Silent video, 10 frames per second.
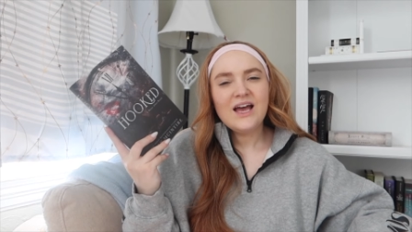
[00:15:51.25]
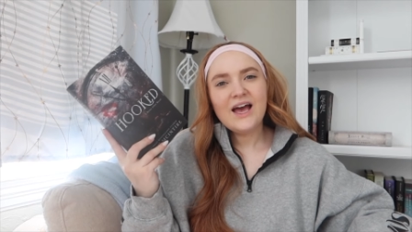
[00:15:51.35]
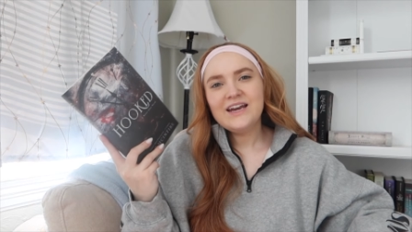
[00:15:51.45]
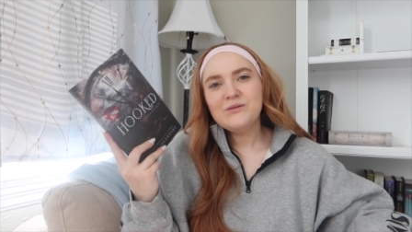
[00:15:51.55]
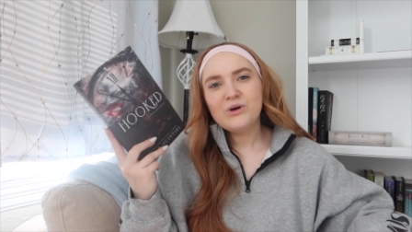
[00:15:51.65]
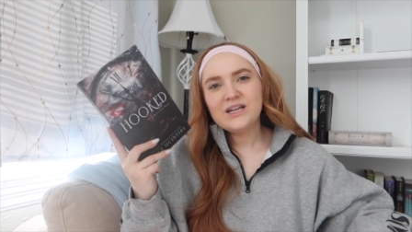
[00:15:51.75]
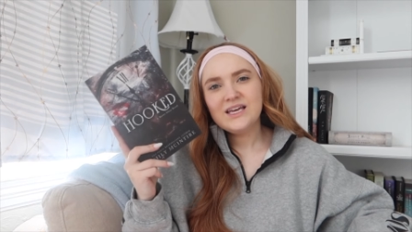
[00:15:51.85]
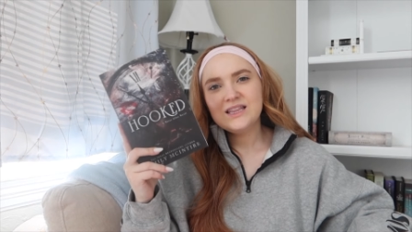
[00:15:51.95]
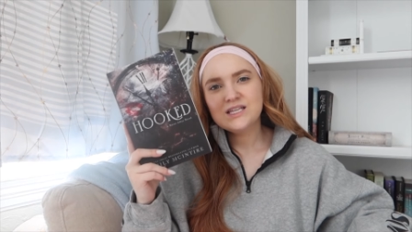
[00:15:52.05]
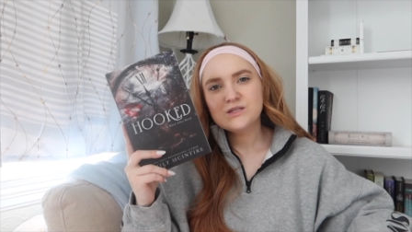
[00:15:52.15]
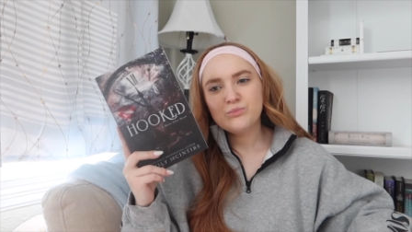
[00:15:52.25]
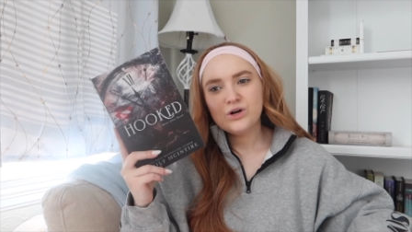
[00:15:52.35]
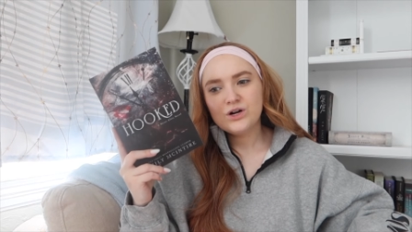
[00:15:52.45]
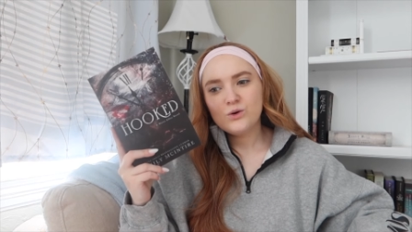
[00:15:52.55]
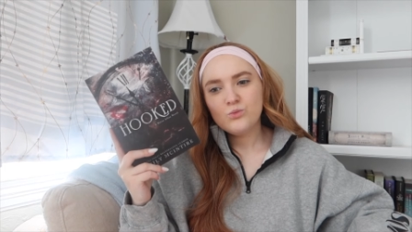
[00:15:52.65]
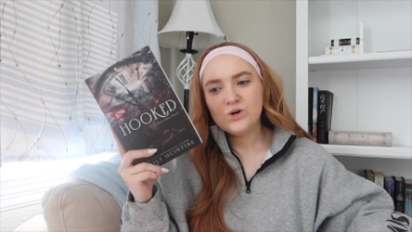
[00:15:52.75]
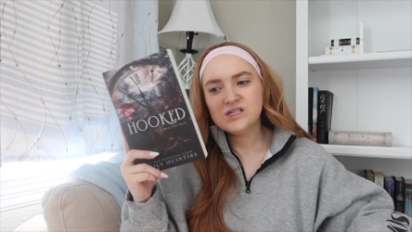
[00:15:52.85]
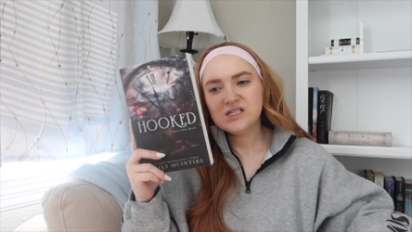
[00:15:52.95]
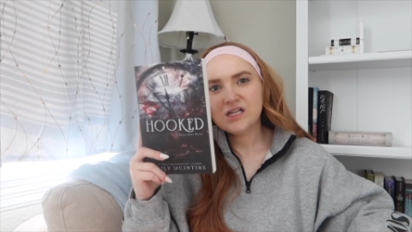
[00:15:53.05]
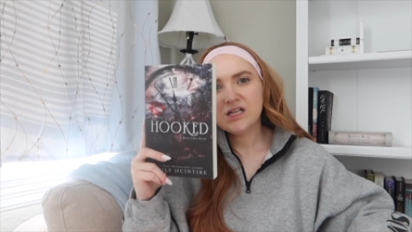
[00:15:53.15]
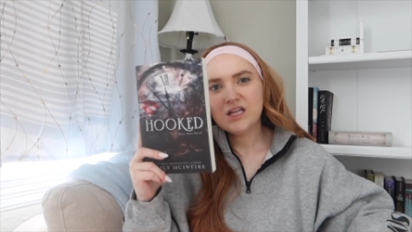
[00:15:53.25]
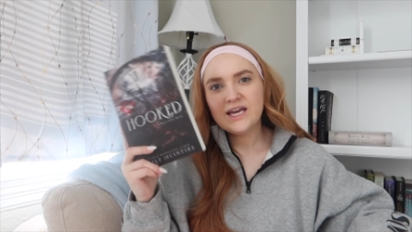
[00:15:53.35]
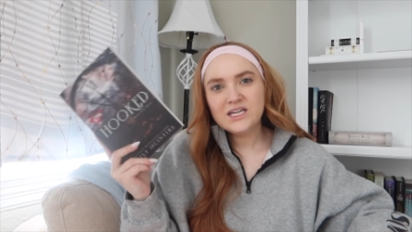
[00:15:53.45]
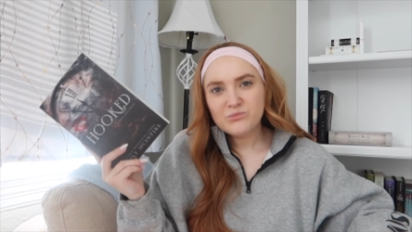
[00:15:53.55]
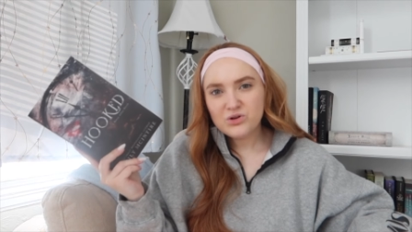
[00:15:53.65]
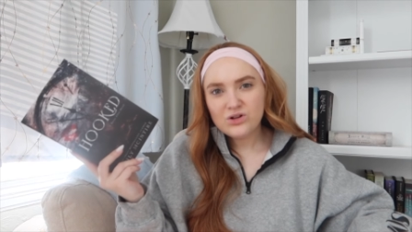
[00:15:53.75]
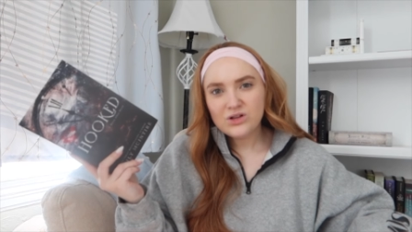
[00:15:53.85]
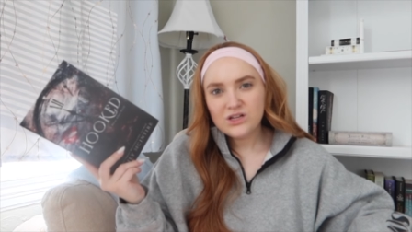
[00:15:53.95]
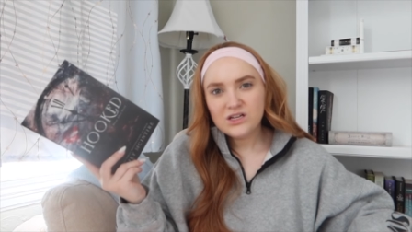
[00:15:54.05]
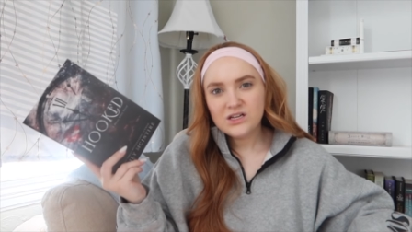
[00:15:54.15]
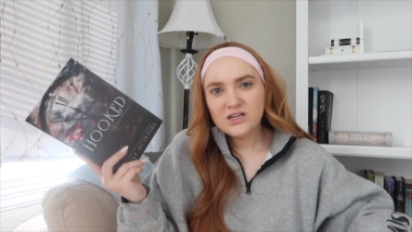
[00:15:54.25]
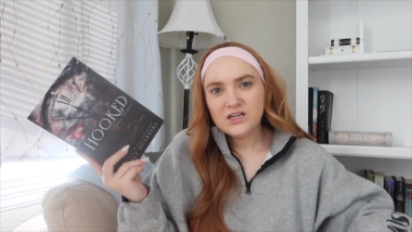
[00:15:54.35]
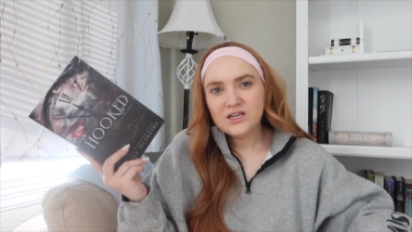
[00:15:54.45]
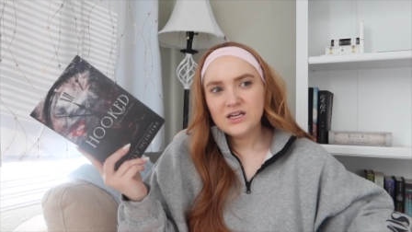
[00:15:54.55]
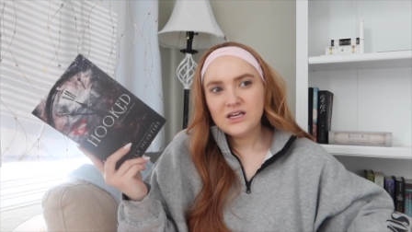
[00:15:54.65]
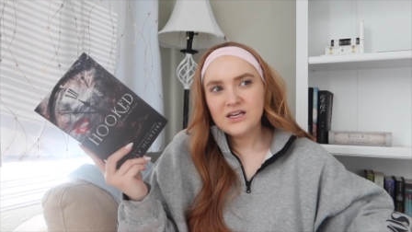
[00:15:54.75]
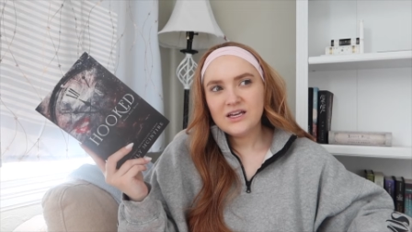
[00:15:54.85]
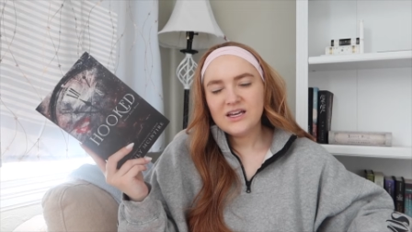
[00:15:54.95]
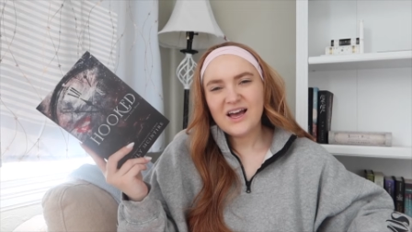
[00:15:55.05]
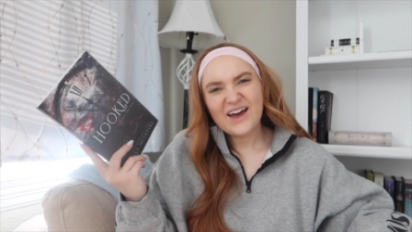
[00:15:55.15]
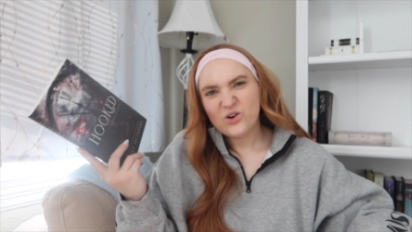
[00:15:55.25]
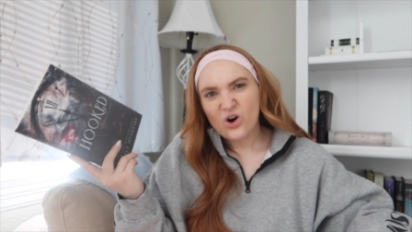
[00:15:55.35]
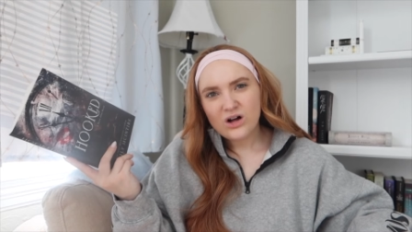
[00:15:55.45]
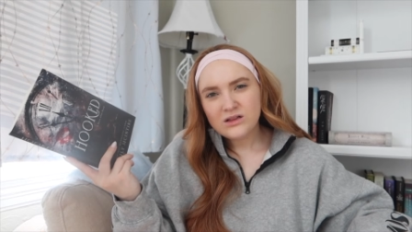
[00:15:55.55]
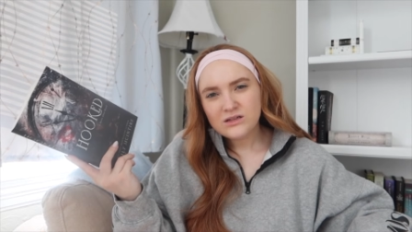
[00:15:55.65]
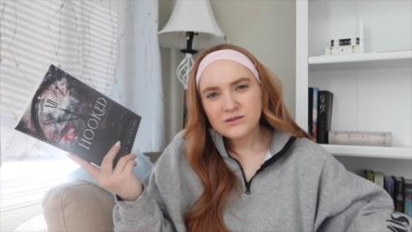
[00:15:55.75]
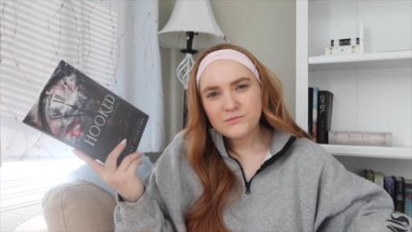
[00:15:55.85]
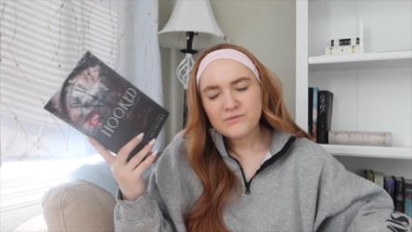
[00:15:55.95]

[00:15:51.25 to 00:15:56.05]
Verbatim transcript: anybody in this book was likable at all.